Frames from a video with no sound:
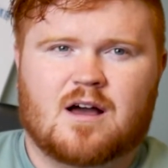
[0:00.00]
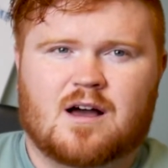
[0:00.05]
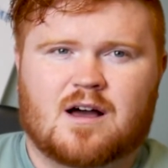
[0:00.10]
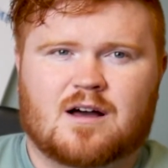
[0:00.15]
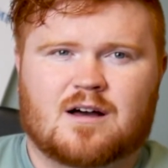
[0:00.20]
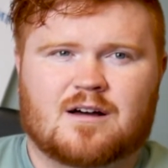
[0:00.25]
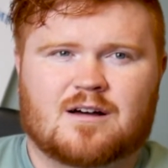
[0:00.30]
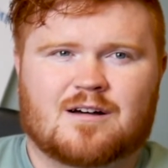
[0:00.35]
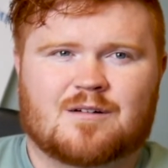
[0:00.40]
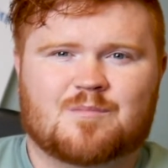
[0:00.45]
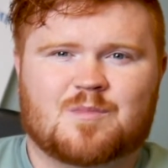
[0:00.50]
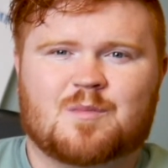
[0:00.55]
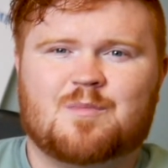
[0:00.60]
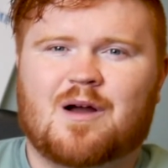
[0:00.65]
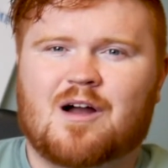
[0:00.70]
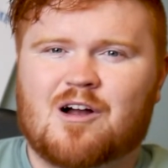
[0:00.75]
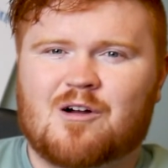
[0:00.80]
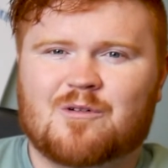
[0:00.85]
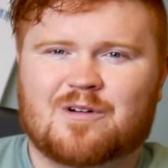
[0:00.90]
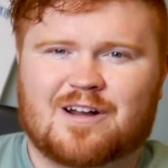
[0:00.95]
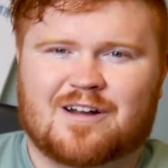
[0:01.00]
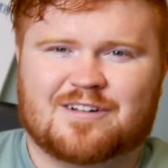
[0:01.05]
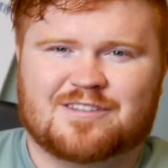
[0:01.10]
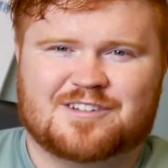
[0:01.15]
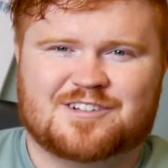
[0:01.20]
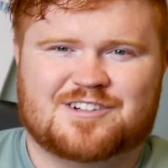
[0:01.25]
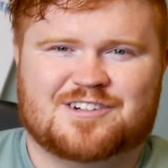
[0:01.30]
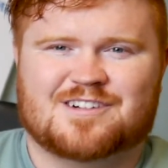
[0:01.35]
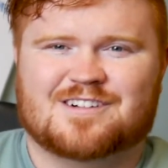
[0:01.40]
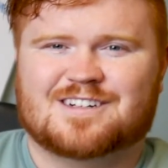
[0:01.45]
the power went out at
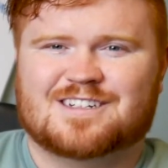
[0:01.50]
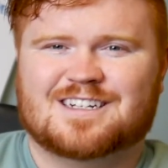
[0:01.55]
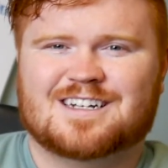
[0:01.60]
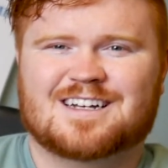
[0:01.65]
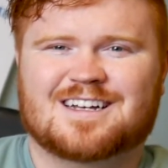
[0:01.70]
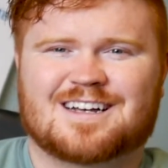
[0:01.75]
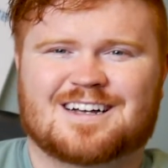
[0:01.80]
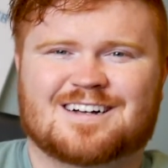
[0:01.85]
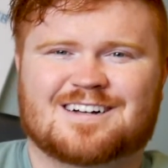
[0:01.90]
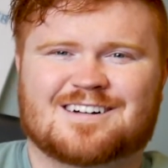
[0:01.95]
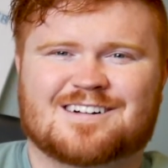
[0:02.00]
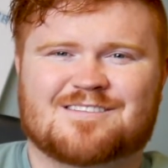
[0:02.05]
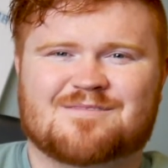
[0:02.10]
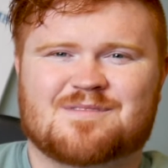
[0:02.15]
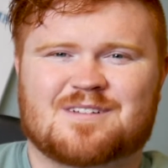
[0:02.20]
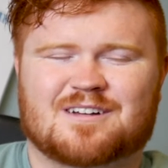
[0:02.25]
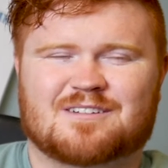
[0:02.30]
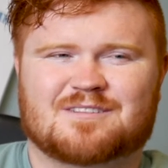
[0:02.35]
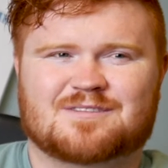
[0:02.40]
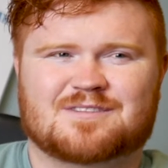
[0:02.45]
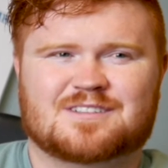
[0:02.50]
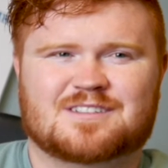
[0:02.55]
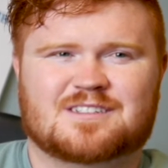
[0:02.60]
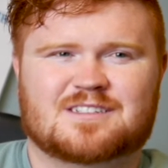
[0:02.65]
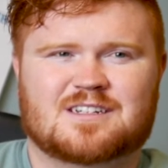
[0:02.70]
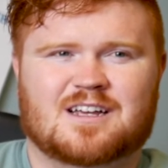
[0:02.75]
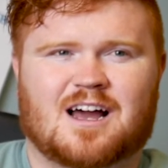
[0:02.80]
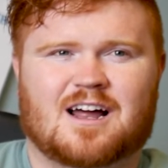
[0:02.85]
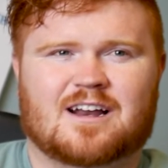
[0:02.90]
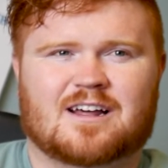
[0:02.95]
the church, and I
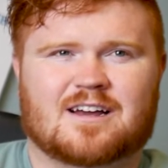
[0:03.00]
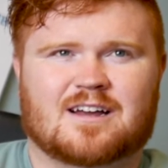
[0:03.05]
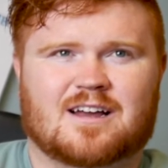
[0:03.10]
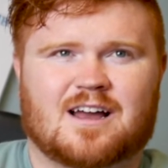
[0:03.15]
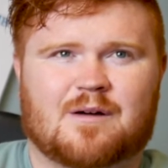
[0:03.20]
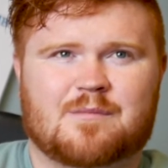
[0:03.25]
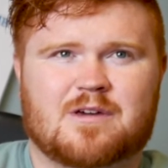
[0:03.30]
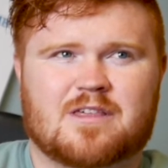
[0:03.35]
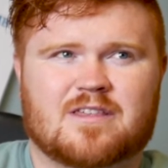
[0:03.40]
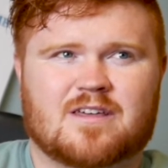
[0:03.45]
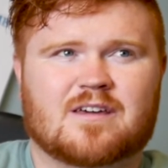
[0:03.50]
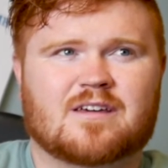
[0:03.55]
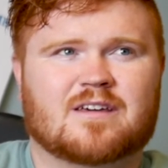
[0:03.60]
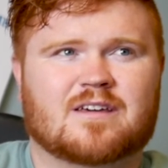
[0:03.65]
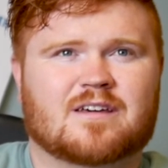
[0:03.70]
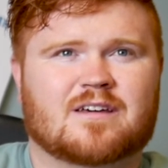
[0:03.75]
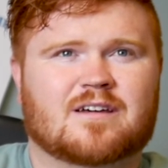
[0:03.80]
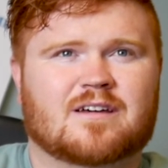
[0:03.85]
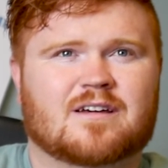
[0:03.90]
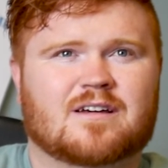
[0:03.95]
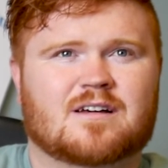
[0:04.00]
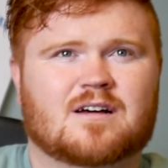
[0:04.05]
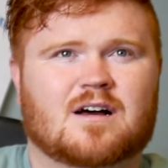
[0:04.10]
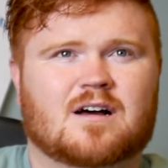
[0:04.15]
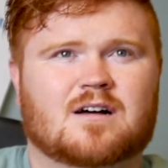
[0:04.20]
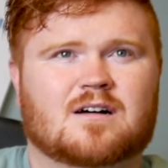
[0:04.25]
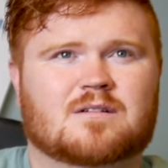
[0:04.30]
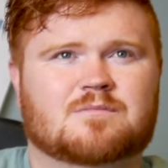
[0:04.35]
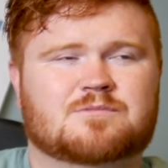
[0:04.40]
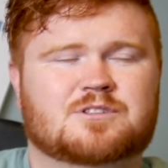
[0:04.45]
kind of got me thinking
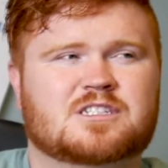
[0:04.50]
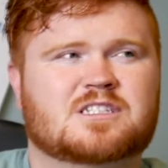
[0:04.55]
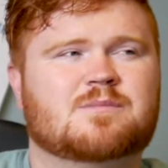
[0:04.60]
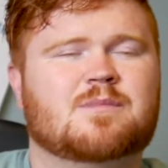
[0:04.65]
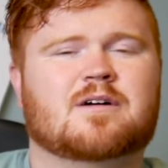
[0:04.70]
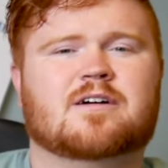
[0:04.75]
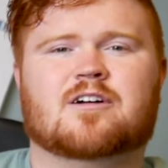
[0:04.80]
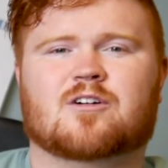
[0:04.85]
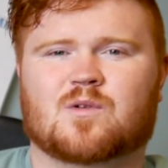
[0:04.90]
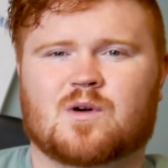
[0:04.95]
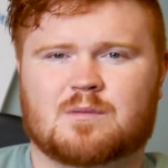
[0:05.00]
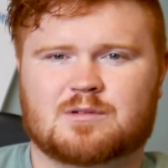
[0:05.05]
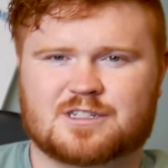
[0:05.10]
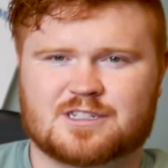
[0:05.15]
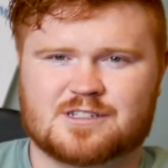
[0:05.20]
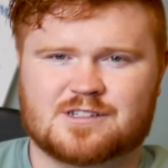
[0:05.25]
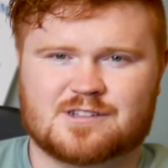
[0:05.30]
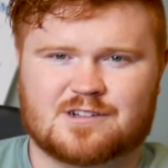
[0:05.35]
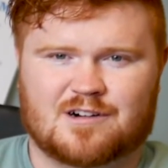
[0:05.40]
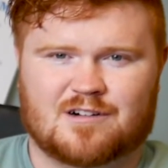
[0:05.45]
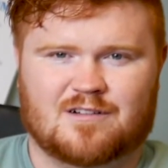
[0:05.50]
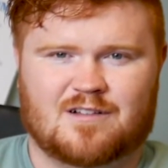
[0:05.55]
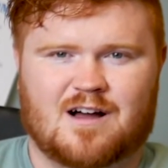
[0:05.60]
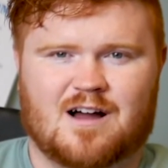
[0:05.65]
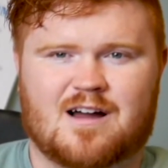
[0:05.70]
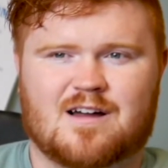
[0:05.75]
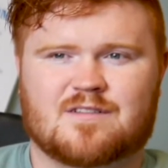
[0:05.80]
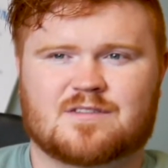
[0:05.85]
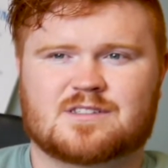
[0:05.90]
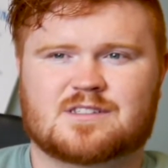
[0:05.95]
just about interruptions in our
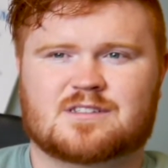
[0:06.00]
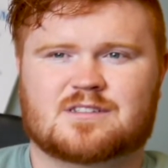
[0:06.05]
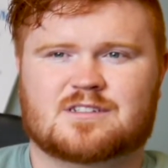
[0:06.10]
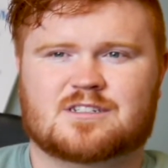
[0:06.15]
lives.